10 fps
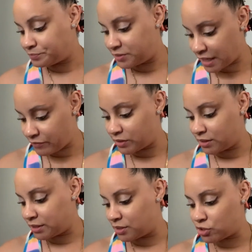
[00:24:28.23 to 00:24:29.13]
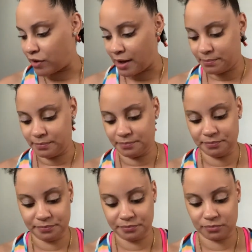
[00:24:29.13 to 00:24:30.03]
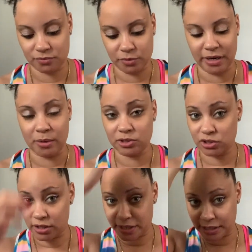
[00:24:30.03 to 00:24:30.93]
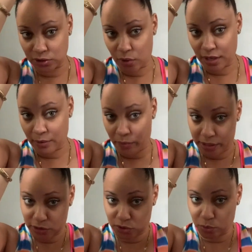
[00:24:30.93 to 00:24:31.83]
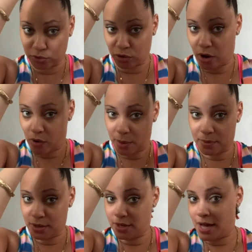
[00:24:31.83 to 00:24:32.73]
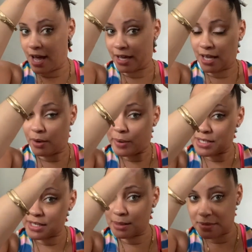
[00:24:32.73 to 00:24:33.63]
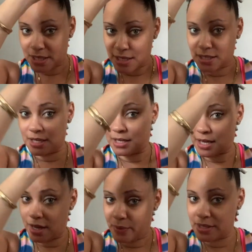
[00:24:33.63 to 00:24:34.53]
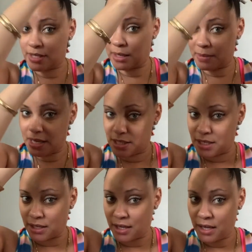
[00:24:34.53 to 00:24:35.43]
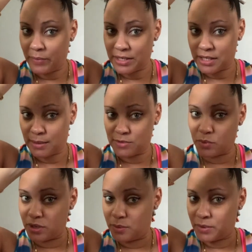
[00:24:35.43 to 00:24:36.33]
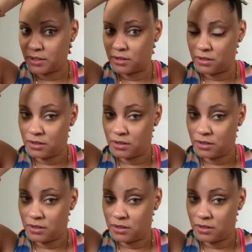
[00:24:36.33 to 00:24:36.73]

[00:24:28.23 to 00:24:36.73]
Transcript: Definitely a trap. When I was younger, that's all I wanted to do was grow up. Can't wait till I'm 16. Can't wait till I'm 18. Can't wait till I'm 21.